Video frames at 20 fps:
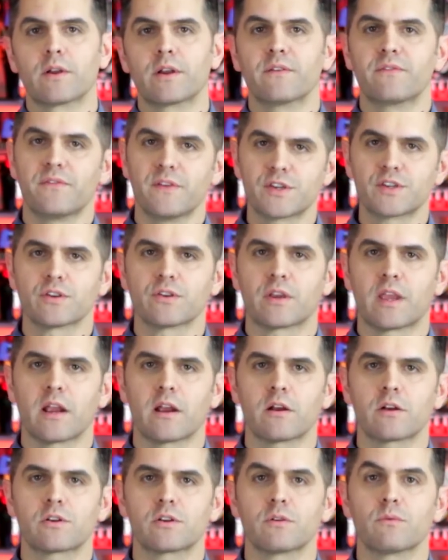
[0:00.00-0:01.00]
an official
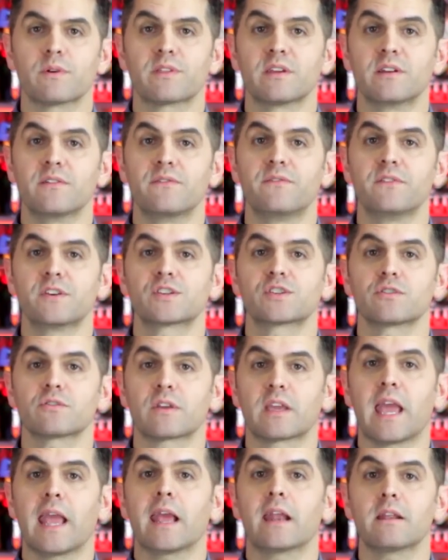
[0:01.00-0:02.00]
character with an official
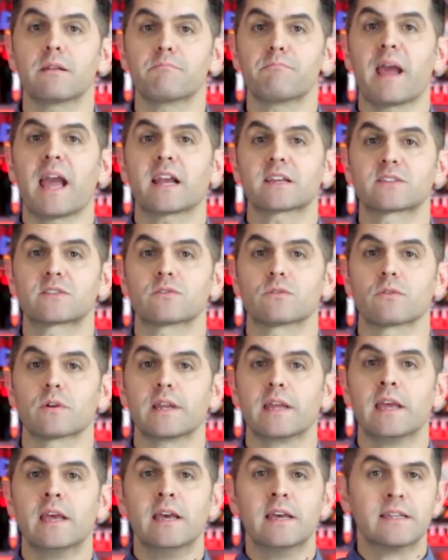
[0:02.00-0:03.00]
canon
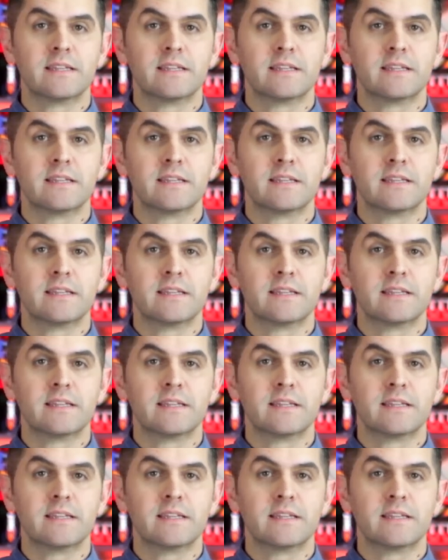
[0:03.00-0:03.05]
backstory,